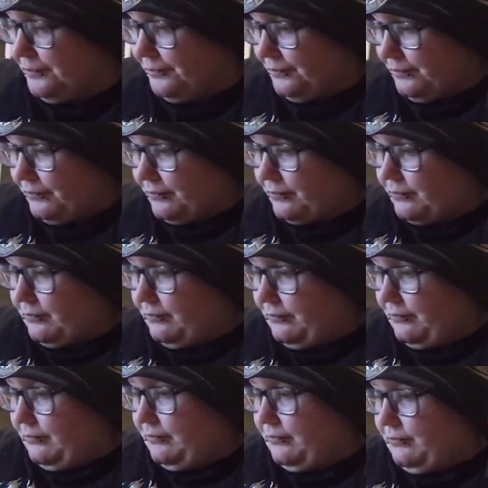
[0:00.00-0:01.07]

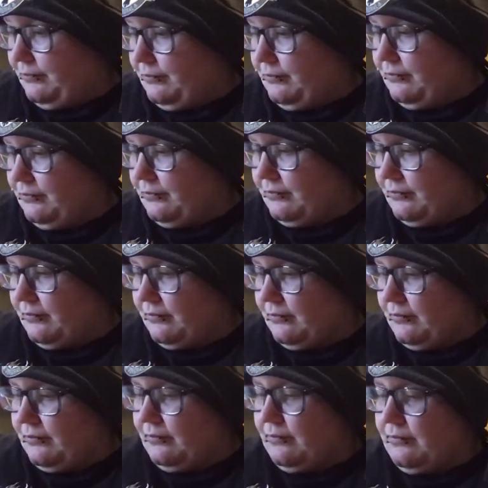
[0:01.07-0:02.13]

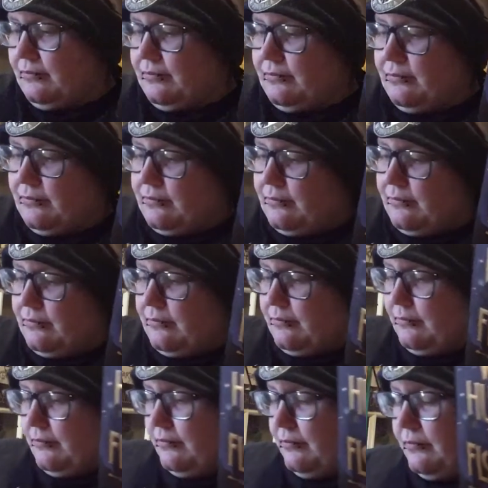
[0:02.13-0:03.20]

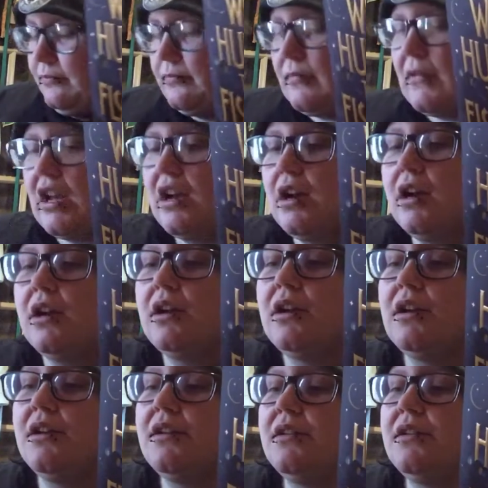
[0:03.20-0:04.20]
(no one is talking)